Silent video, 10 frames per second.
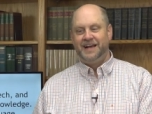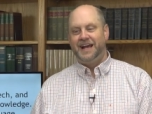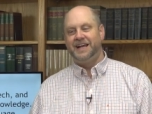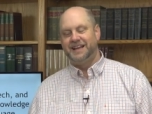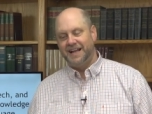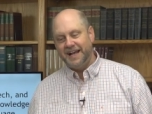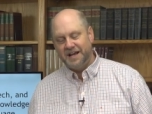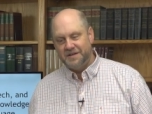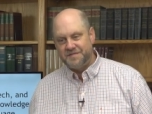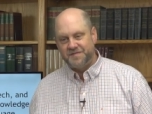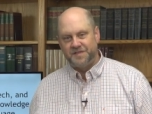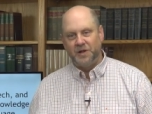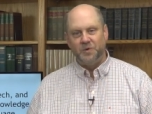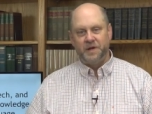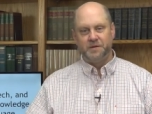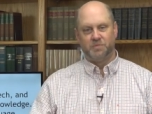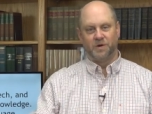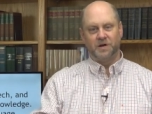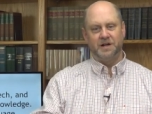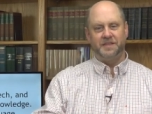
And like a flowing brook,